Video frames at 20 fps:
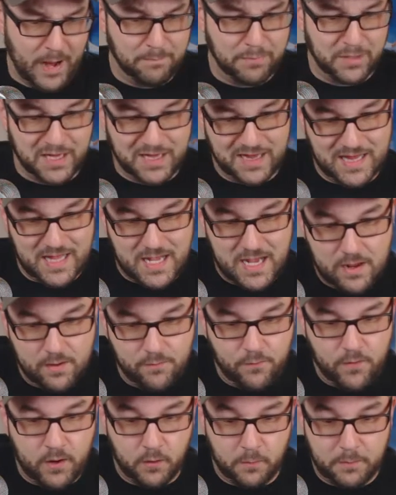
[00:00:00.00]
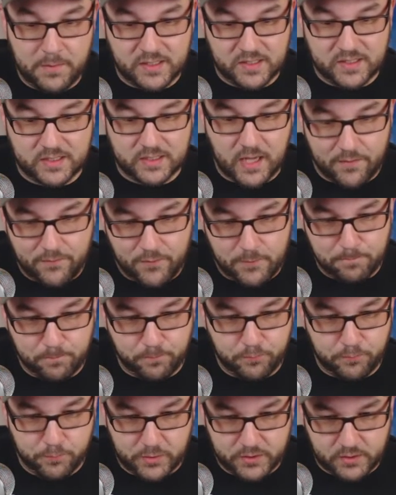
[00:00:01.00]
I believe, it'll be
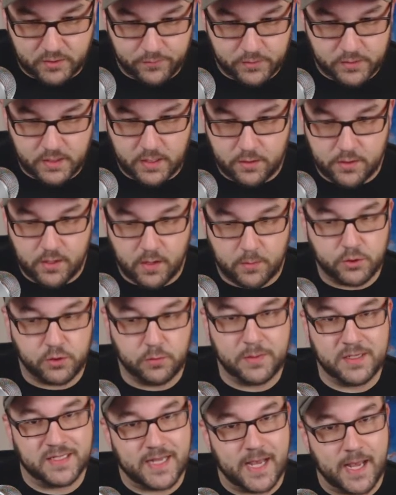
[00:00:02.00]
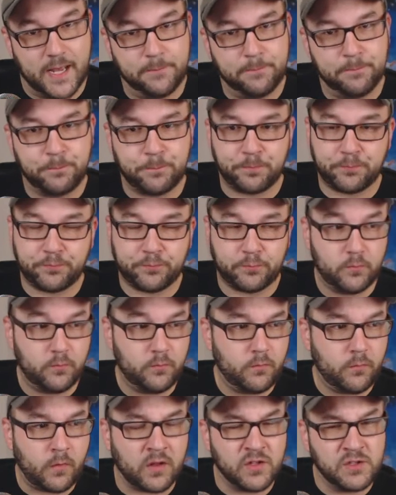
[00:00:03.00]
7 Pacific Standard Time, which will be 10.
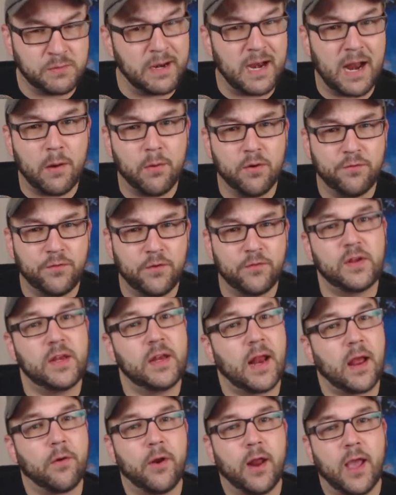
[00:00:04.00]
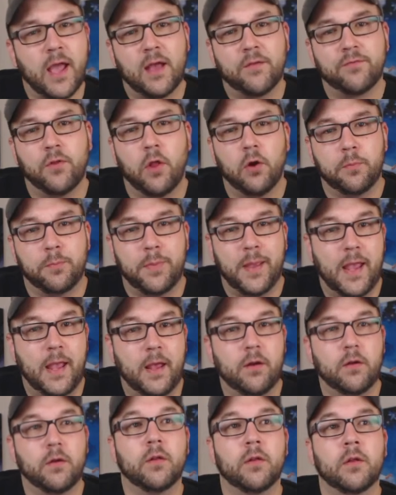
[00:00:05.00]
It's about an hour and 15, hour and a half long
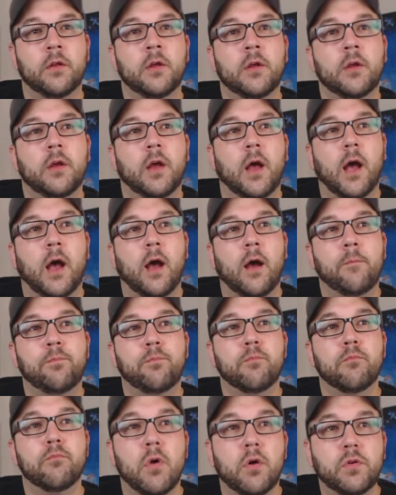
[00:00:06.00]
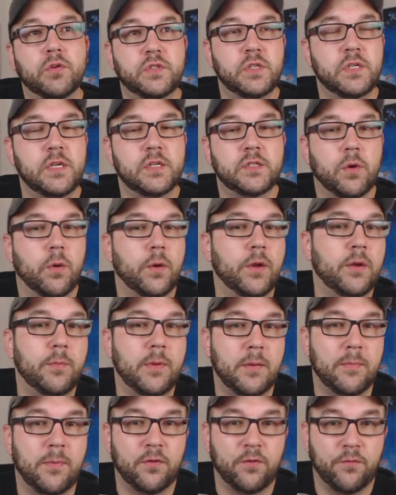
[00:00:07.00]
panel. Mostly it's going
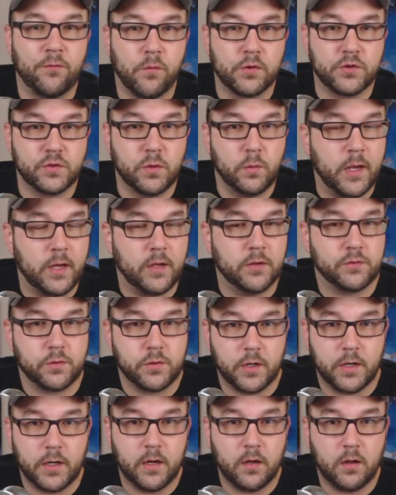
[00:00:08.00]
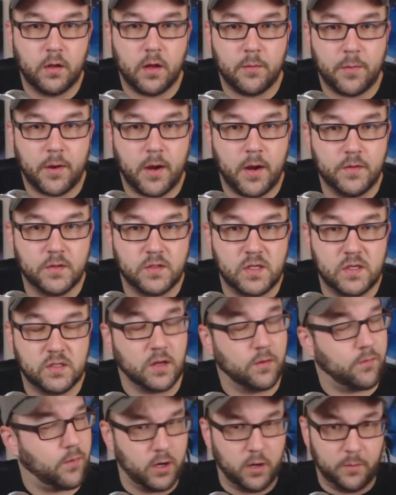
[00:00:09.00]
to be about The Force Awakens. We're going to get a lot of
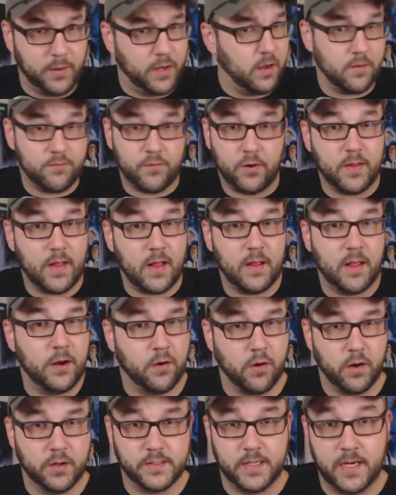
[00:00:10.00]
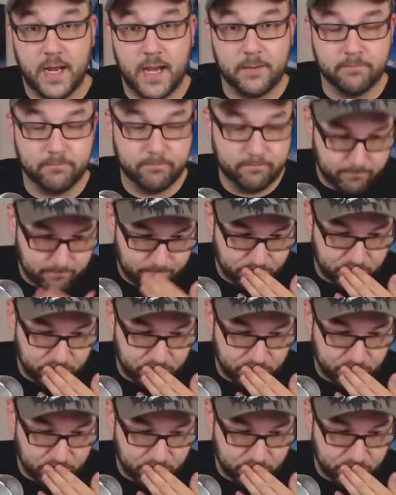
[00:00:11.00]
behind-the-scenes stuff. I'm going to be covering that later on today.